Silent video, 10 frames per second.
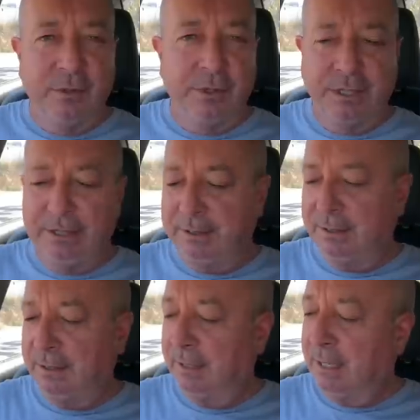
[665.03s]
course it is
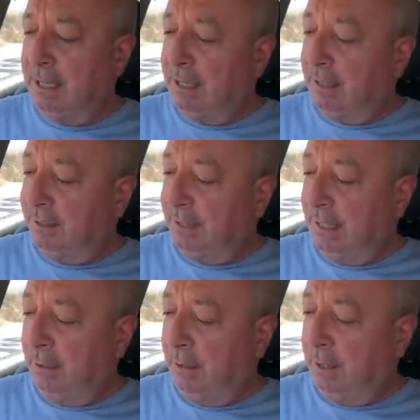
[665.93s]
the
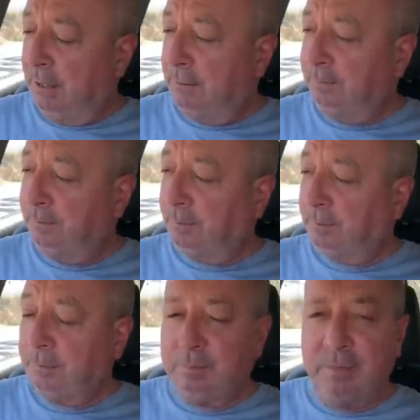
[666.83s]
sour,
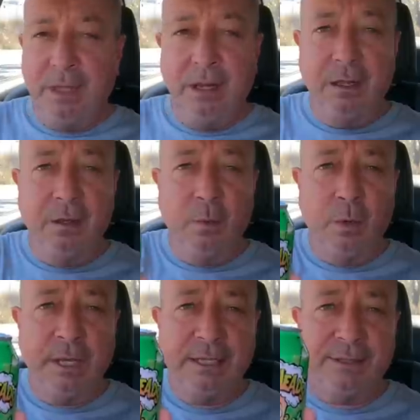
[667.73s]
the
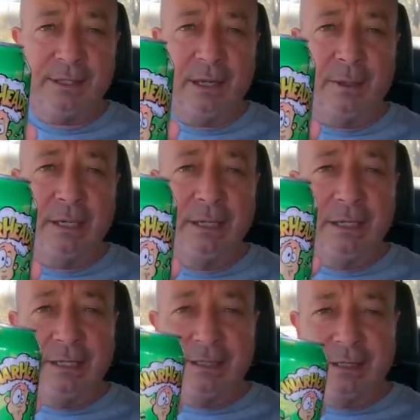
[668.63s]
Warhead sour,
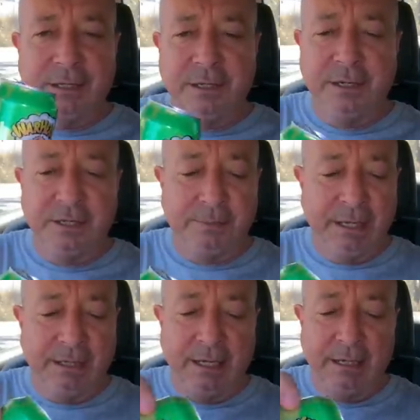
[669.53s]
so you'd
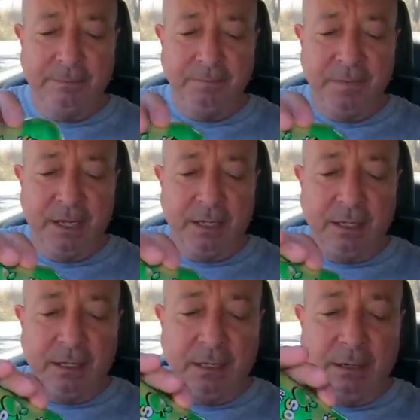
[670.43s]
expect that.
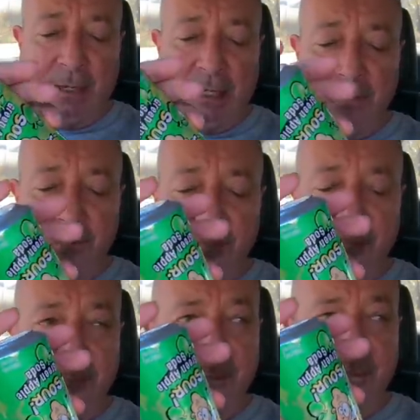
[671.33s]
Anyway,
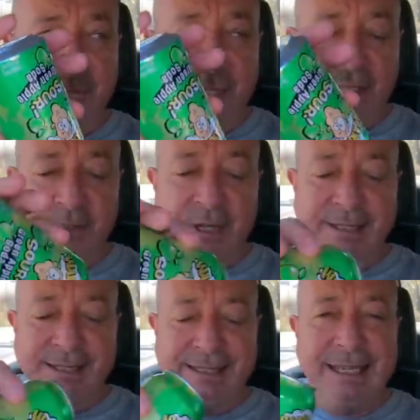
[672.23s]
it's
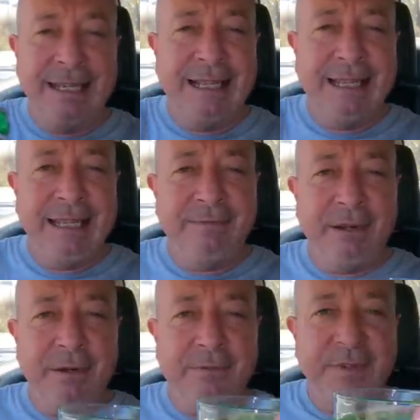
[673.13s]
nice and tingly,
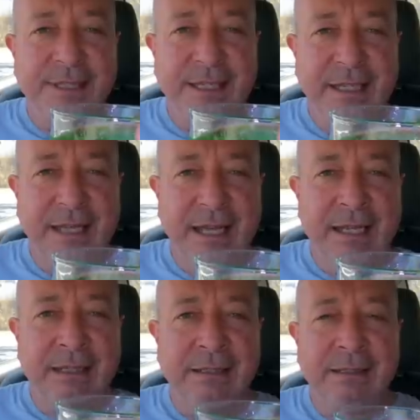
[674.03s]
very fizzy,
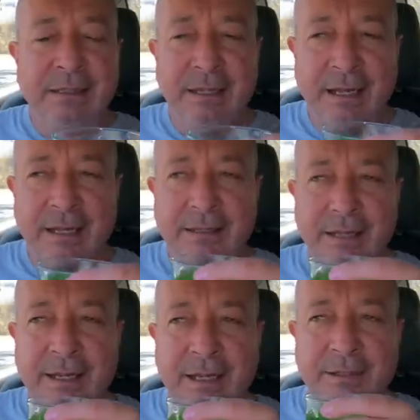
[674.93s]
and it
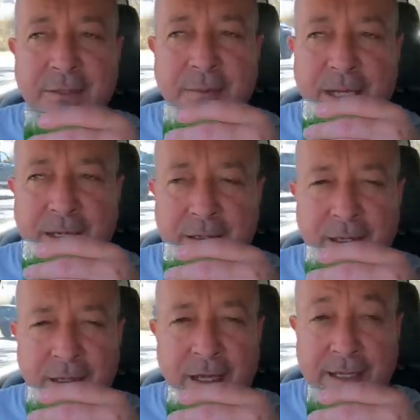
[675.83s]
ain't too bad.
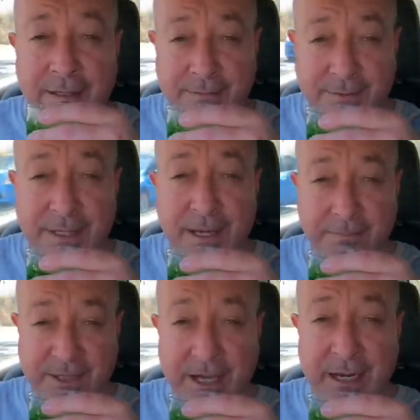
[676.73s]

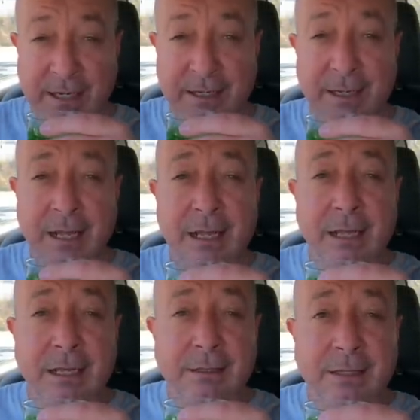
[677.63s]
I'm starting
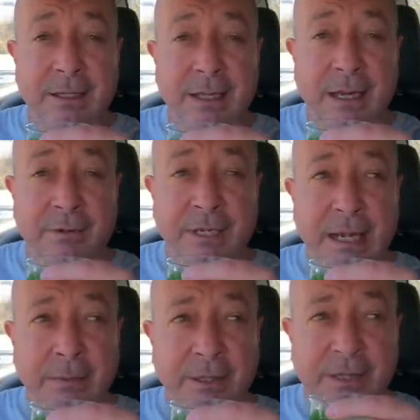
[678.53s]
to get that green
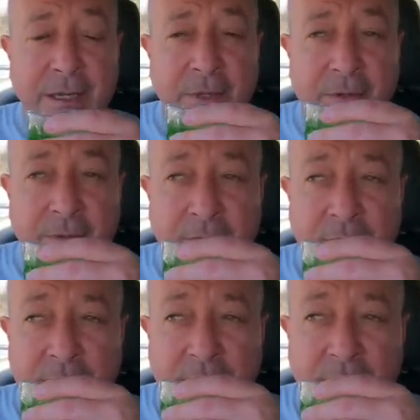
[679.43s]
apple. It's coming through
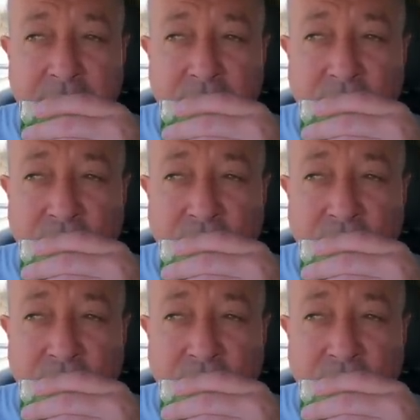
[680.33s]
now. So